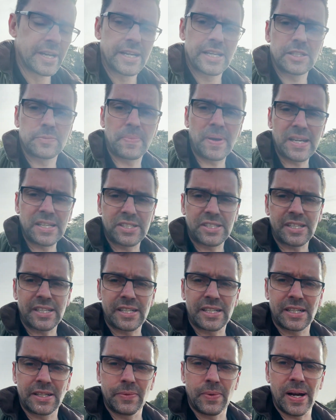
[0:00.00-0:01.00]
is
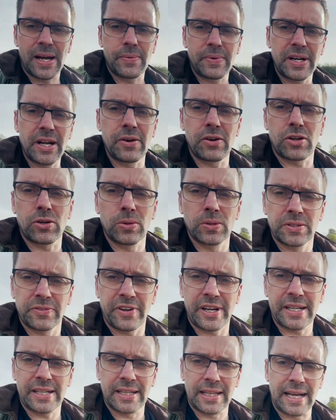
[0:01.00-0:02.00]
basically where we don't
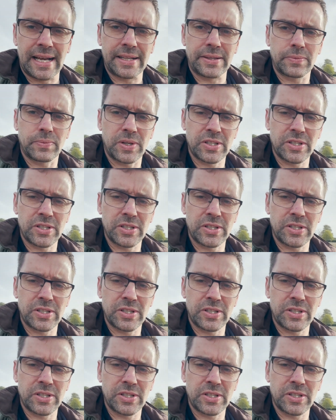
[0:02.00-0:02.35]
cultivate the land.